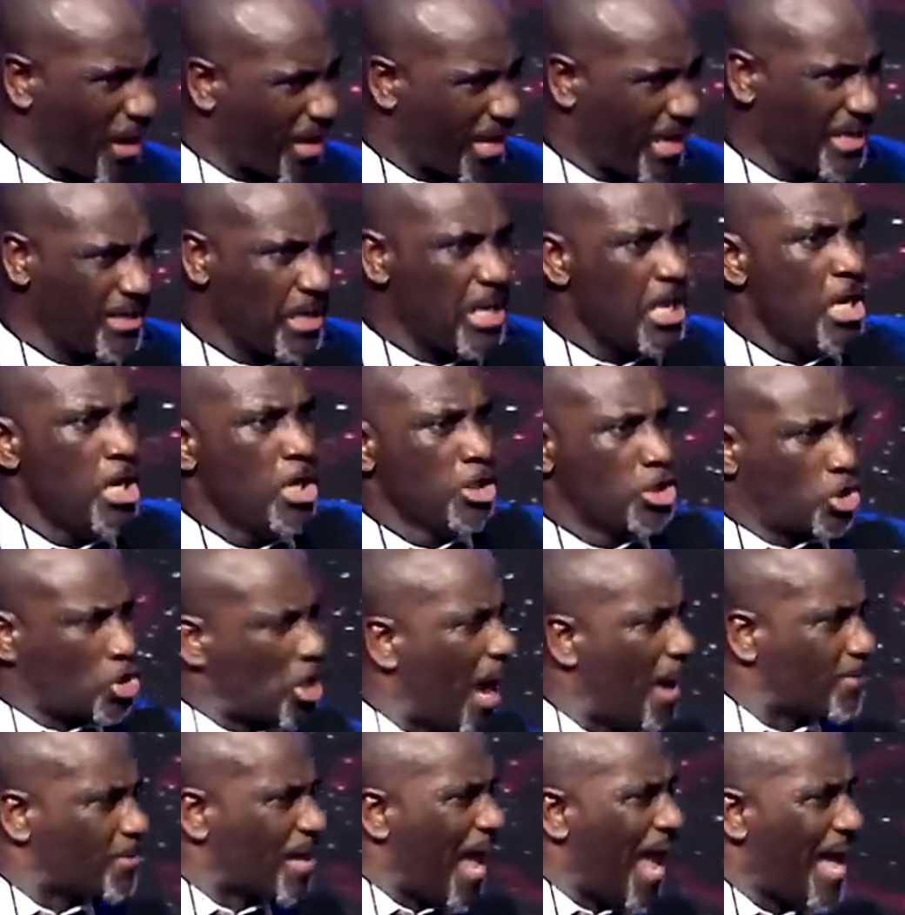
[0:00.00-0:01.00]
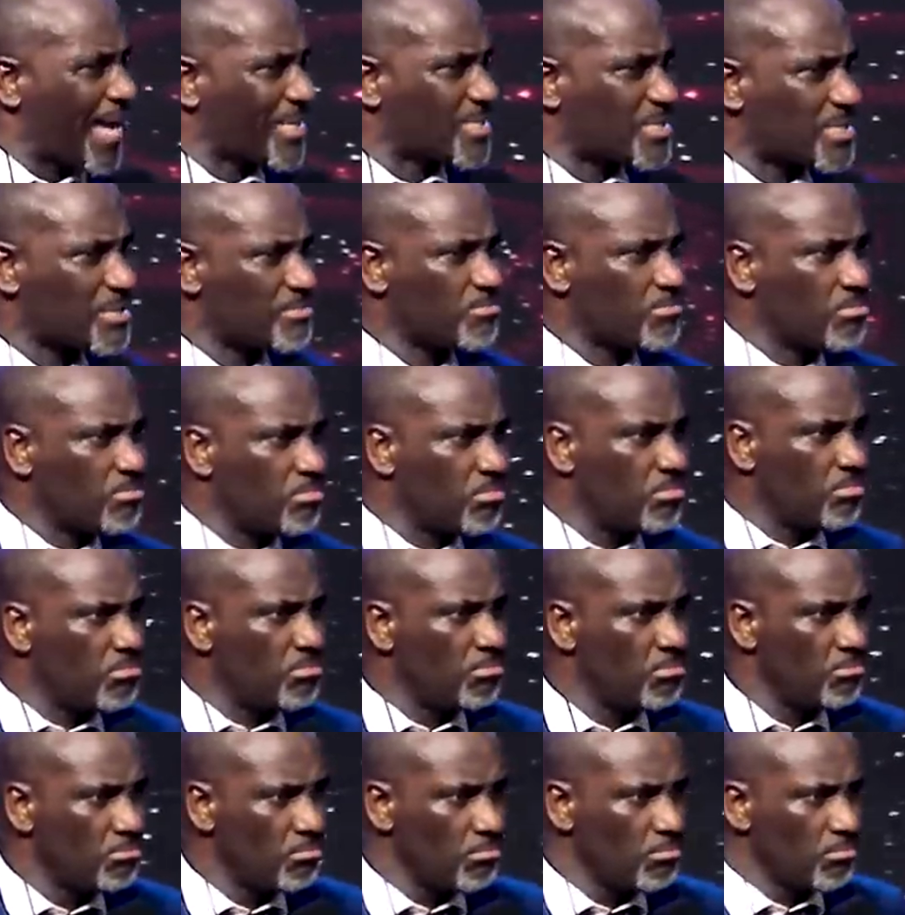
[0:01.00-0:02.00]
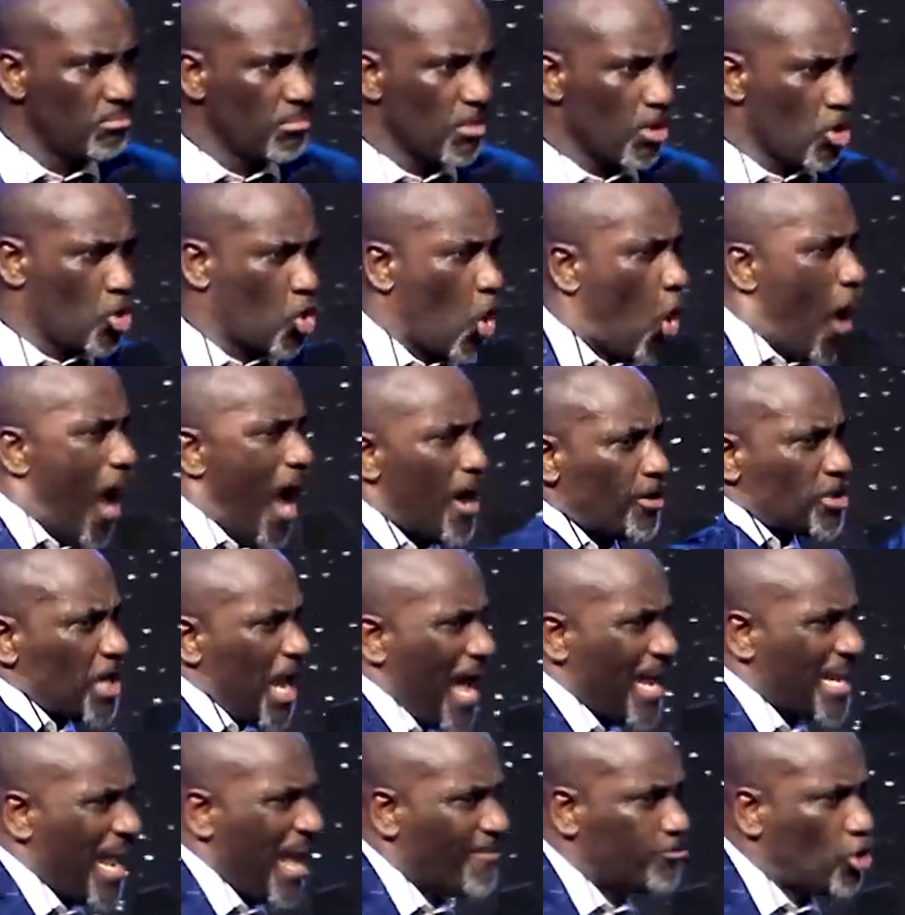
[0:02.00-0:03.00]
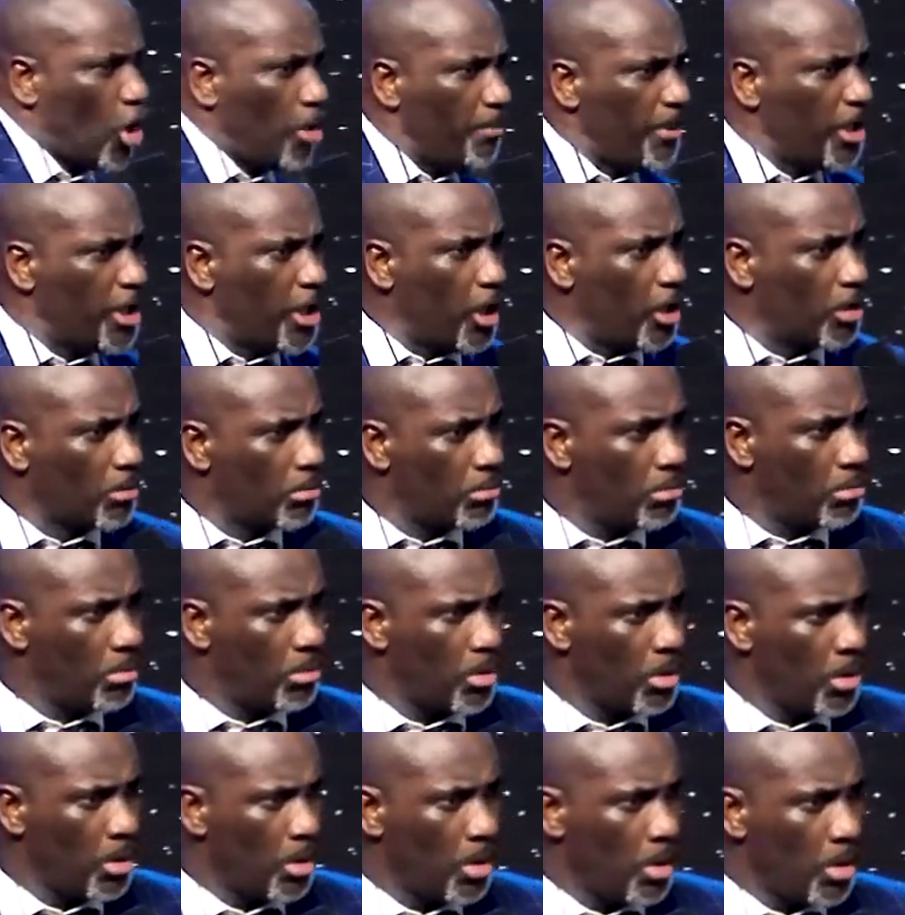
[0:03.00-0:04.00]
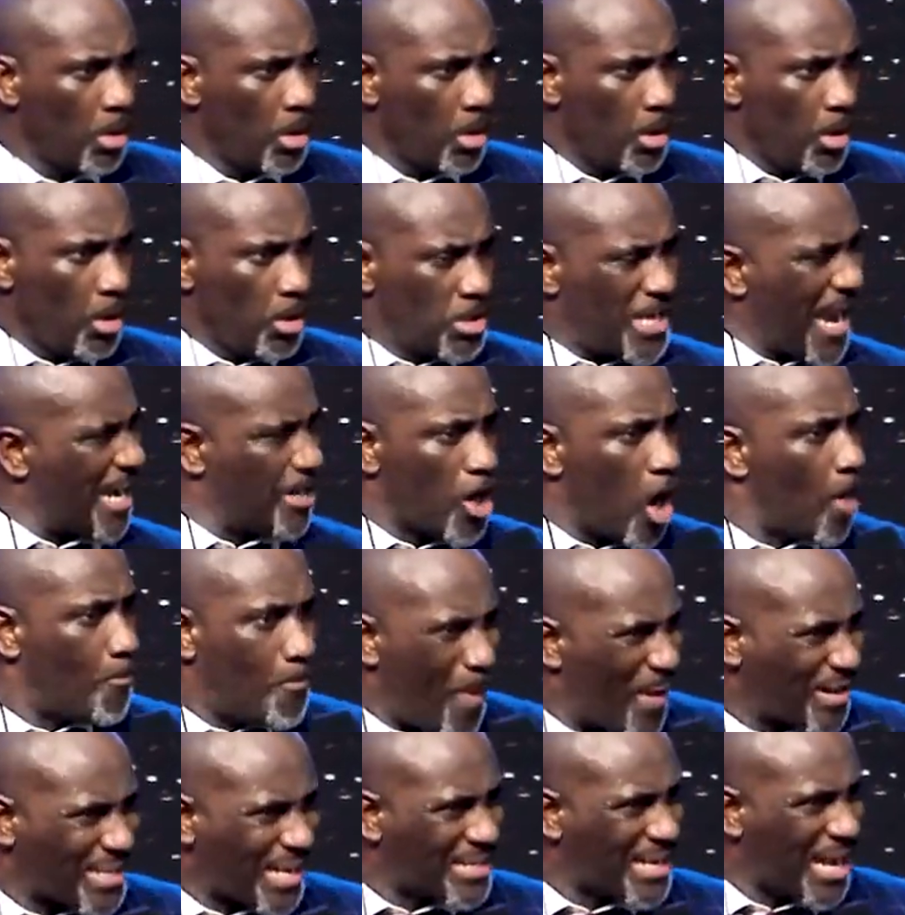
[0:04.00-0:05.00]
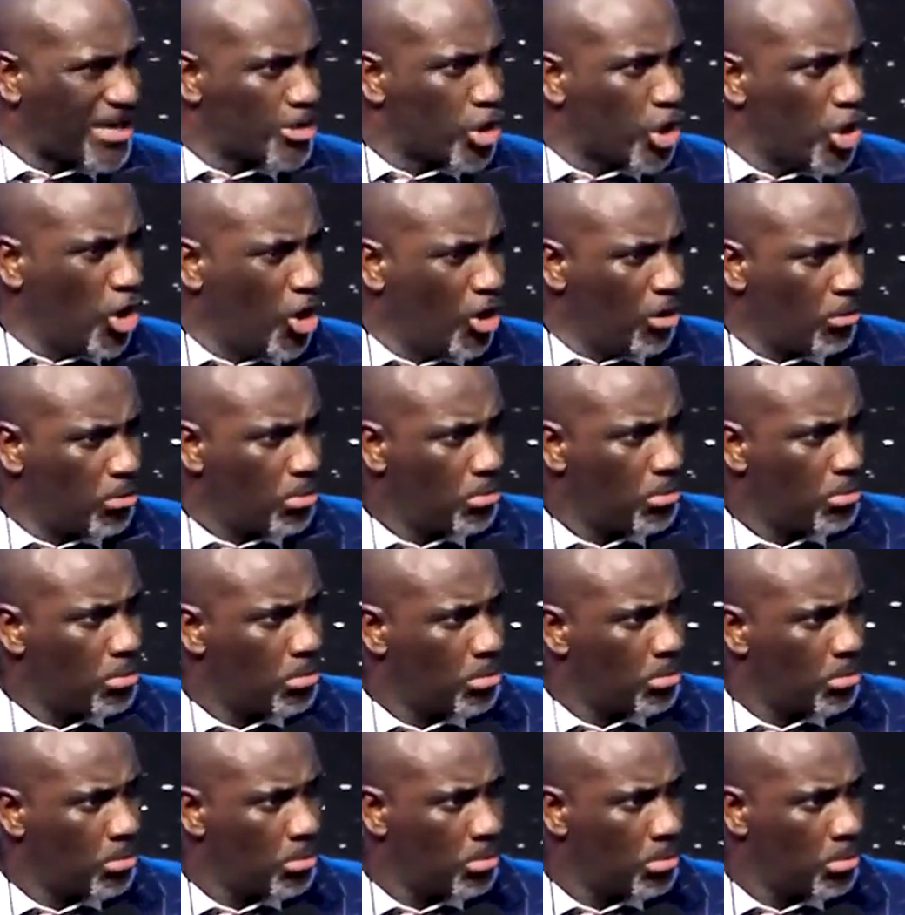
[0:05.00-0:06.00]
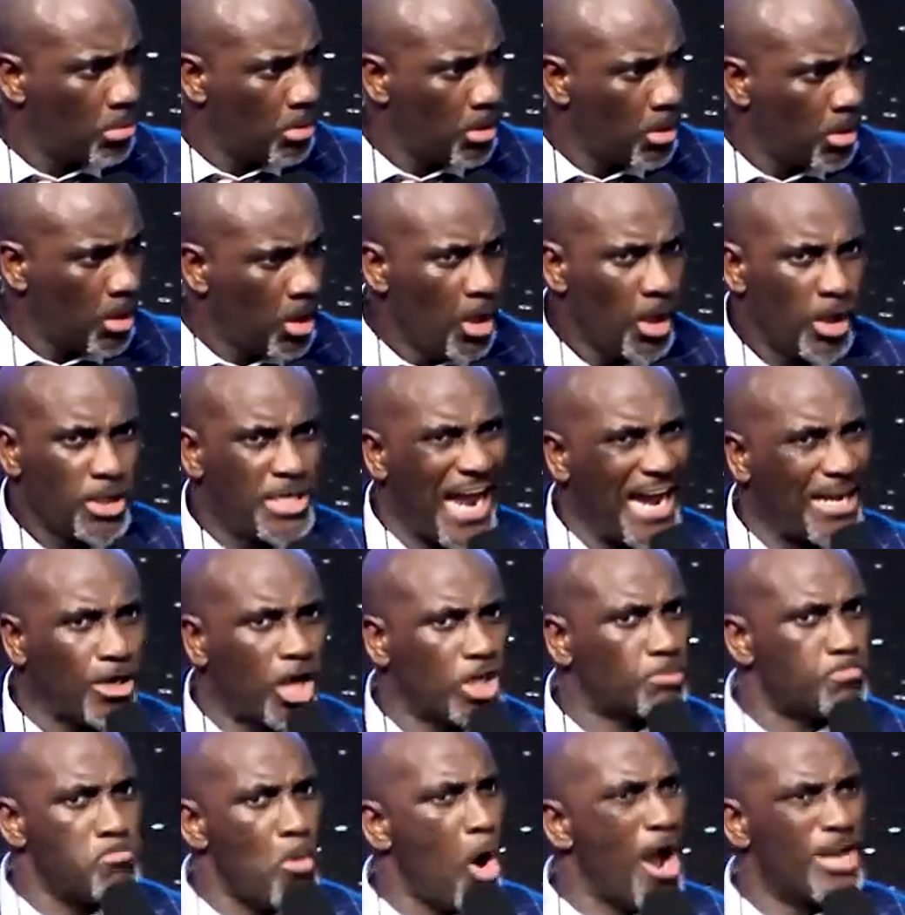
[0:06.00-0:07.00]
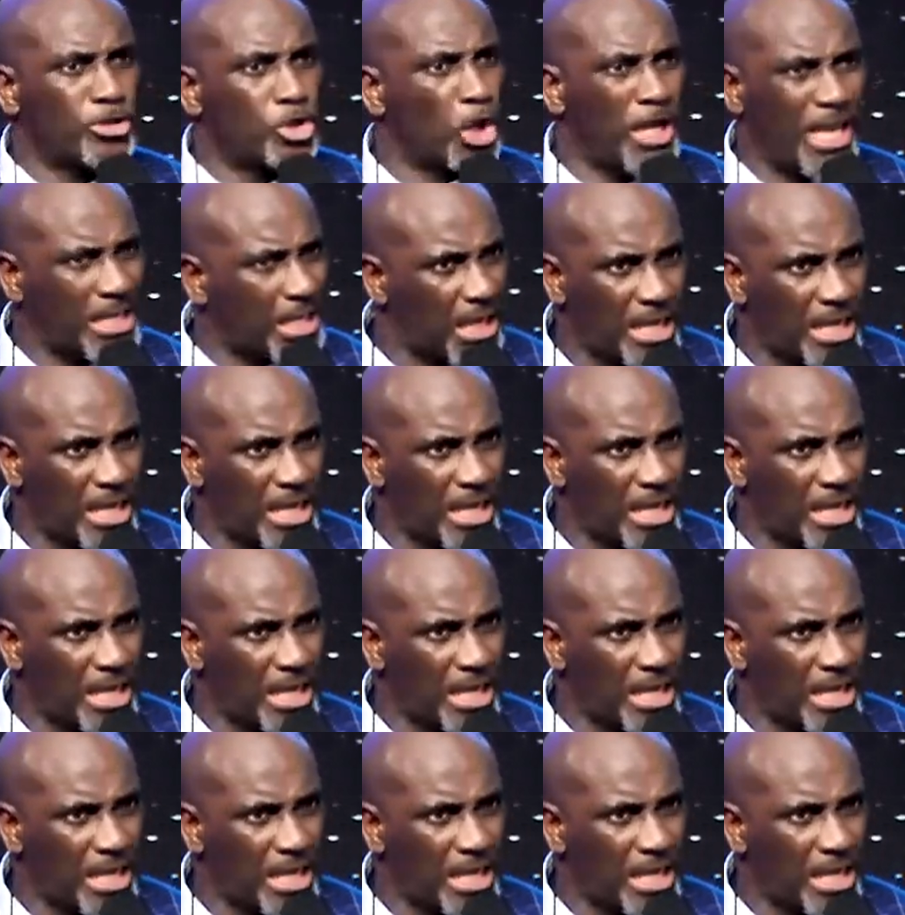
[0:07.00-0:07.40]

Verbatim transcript: How? I, I, the thing annoys me. How can being a Christian not be a disadvantage? How? I don't understand how.